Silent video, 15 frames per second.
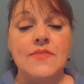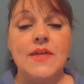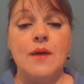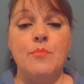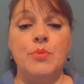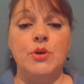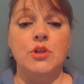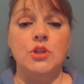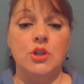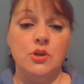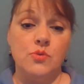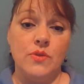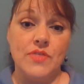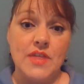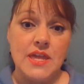that put
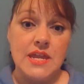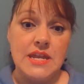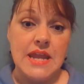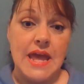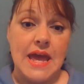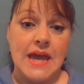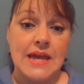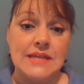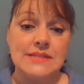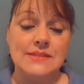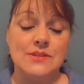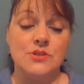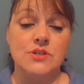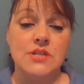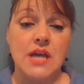Look Within as
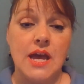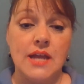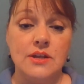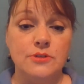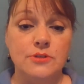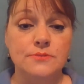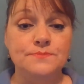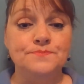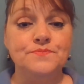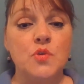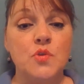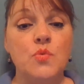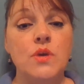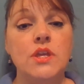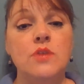their title,
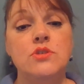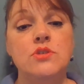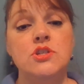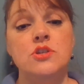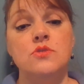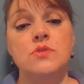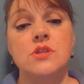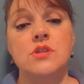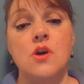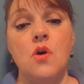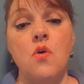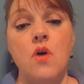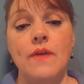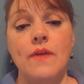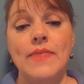what you would do is
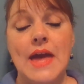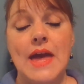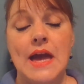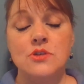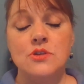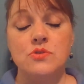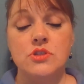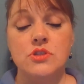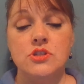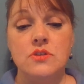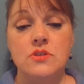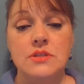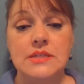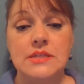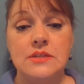go on the actual
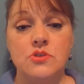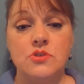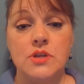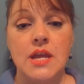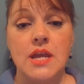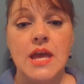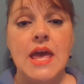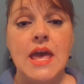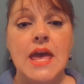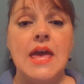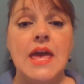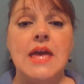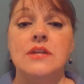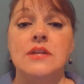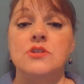student's entry
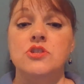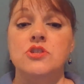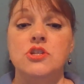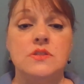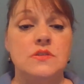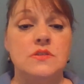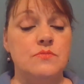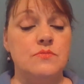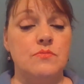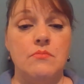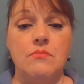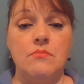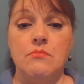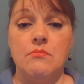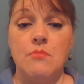and just
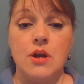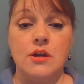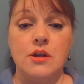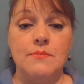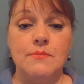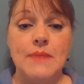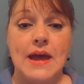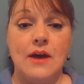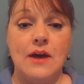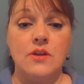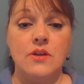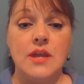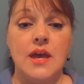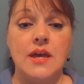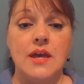mark them
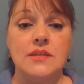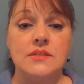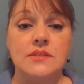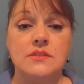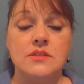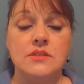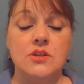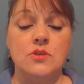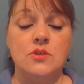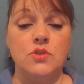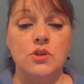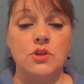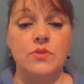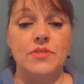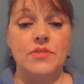out as,
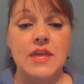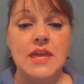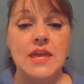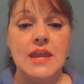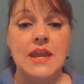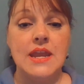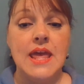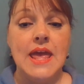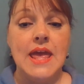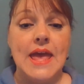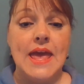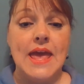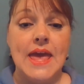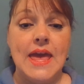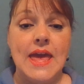Look Within
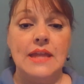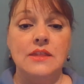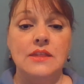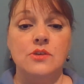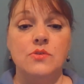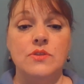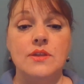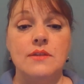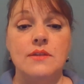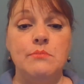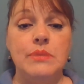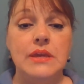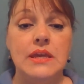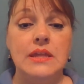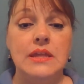A, Look Within
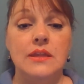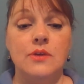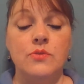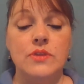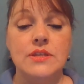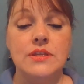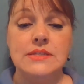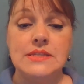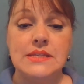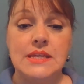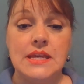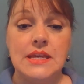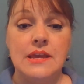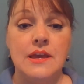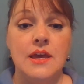B, Look Within
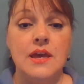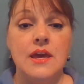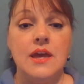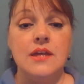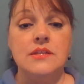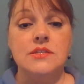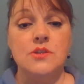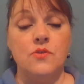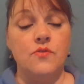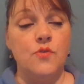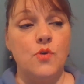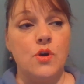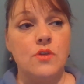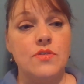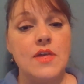C, and so
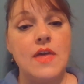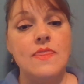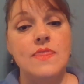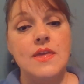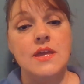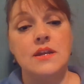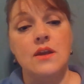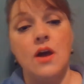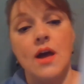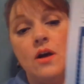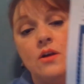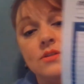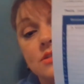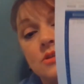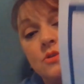forth. And then
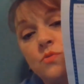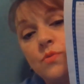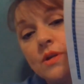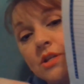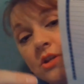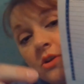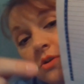also when